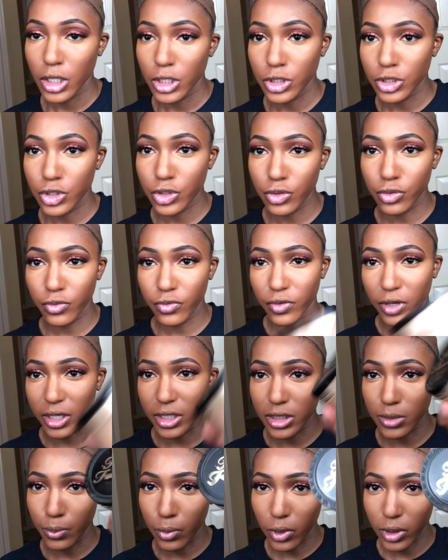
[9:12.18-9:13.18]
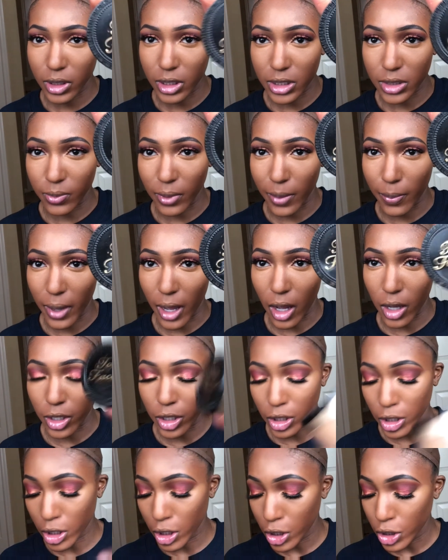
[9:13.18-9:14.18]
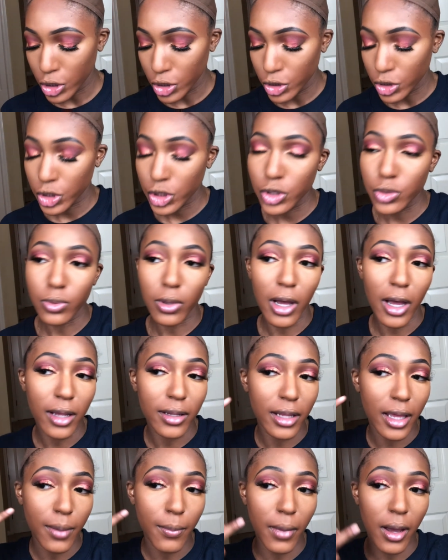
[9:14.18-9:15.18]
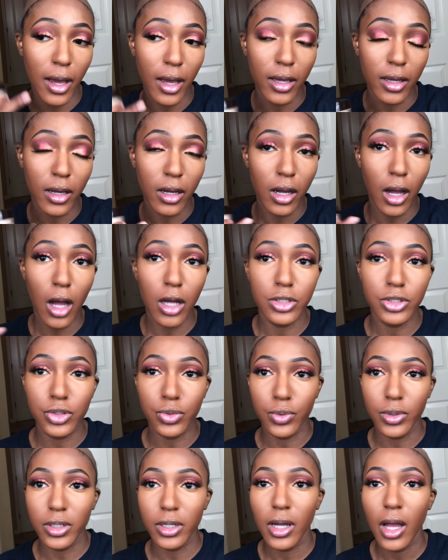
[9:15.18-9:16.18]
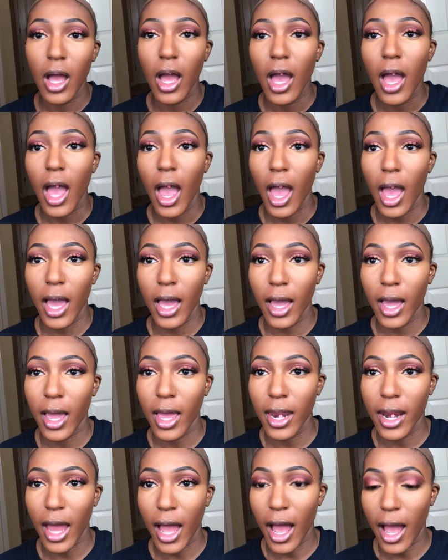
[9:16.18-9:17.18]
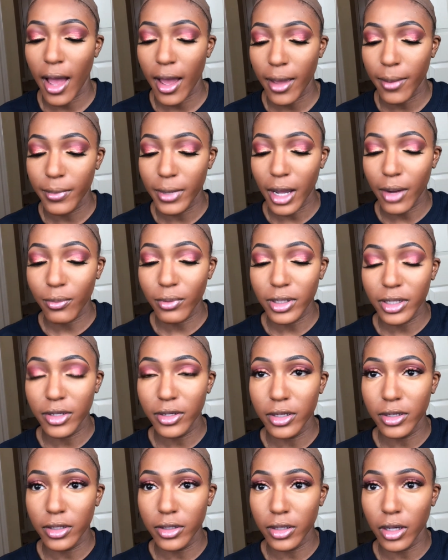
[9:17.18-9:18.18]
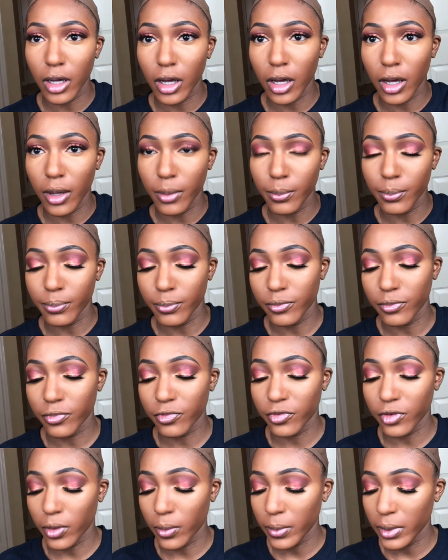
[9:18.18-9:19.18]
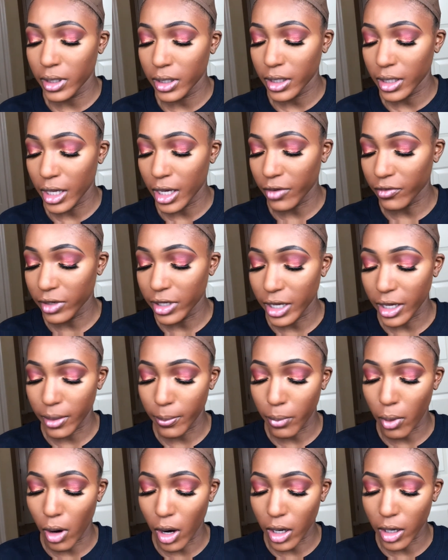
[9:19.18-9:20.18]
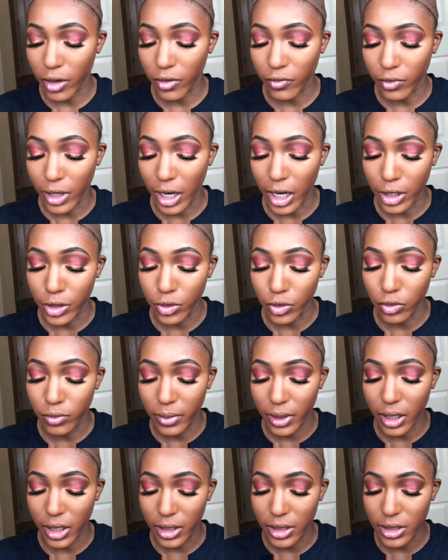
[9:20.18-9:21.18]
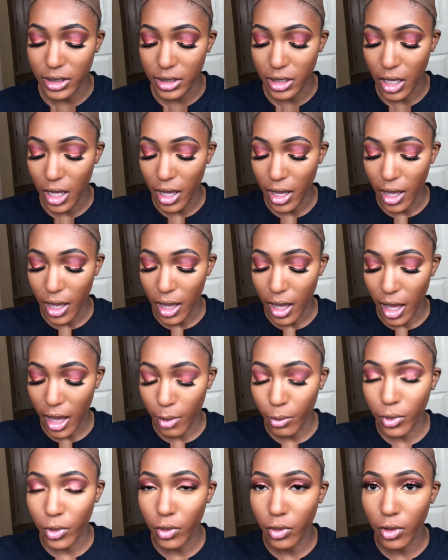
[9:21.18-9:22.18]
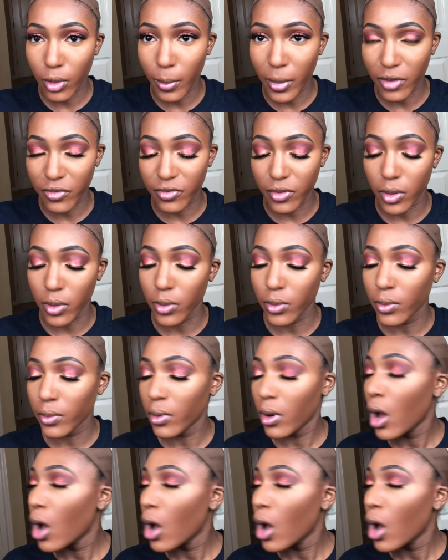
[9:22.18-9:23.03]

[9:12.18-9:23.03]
Too Faced Born This Way powder to highlight my contour. And I'm not really filming every part of what I do because I'm recording on my phone.